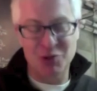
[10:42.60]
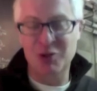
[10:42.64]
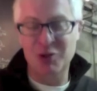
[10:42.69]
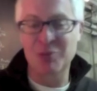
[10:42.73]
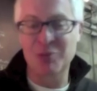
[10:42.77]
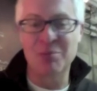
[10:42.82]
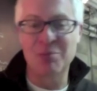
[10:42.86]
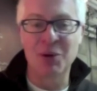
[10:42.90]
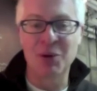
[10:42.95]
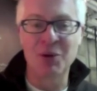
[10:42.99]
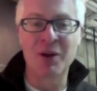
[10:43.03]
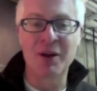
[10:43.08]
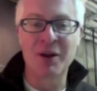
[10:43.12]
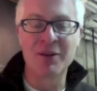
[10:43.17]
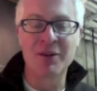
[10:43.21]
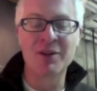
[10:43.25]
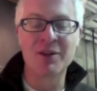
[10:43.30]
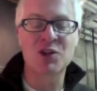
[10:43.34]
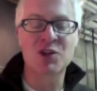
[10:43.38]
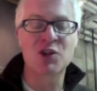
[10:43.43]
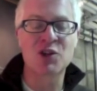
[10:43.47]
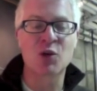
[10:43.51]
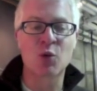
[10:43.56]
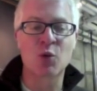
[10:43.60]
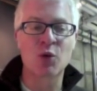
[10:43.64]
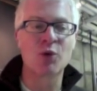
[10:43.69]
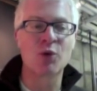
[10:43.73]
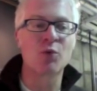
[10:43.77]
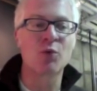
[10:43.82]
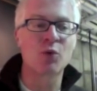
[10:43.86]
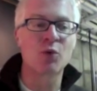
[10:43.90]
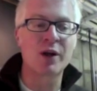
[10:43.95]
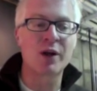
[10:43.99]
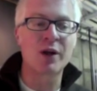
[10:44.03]
could build on this. So
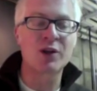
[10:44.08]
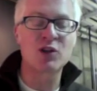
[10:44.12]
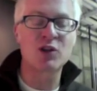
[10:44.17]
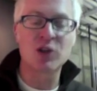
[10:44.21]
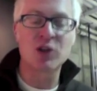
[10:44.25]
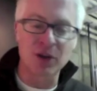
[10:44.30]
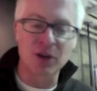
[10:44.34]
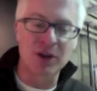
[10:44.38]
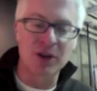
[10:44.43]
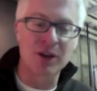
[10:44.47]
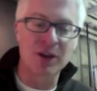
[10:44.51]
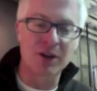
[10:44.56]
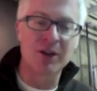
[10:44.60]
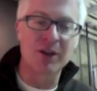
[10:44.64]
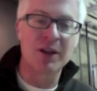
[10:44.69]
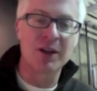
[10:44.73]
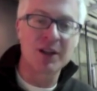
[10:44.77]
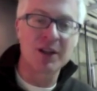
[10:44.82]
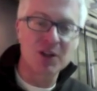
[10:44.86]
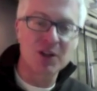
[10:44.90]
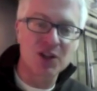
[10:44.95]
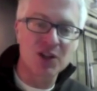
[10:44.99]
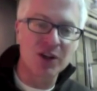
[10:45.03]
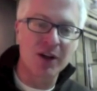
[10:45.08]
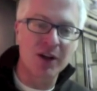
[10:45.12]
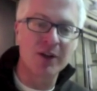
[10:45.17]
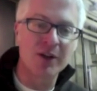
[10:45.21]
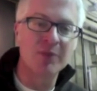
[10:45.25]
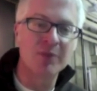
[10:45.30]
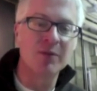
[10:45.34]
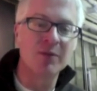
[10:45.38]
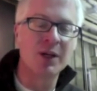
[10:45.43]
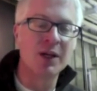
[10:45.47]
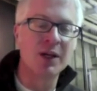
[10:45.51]
we're actually looking at his
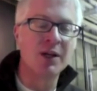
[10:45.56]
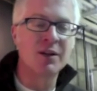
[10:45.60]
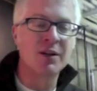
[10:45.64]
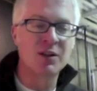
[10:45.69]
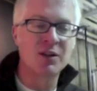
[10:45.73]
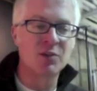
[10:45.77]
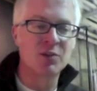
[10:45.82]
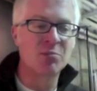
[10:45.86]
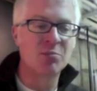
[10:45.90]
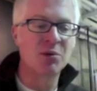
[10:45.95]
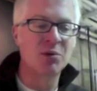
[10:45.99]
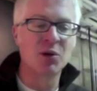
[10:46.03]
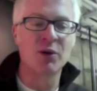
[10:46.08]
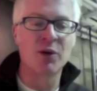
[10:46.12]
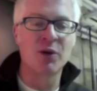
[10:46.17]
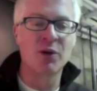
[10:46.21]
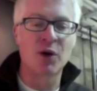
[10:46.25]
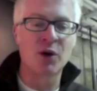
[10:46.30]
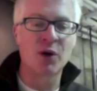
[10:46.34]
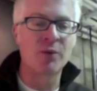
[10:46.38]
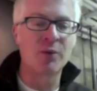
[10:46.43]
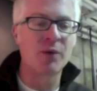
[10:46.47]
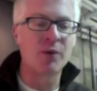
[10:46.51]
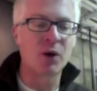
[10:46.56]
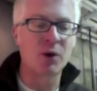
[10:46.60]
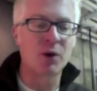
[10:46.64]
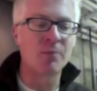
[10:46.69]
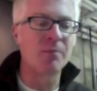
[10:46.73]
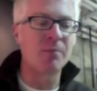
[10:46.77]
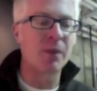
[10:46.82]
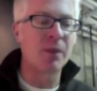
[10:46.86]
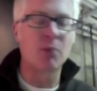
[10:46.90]
site to build our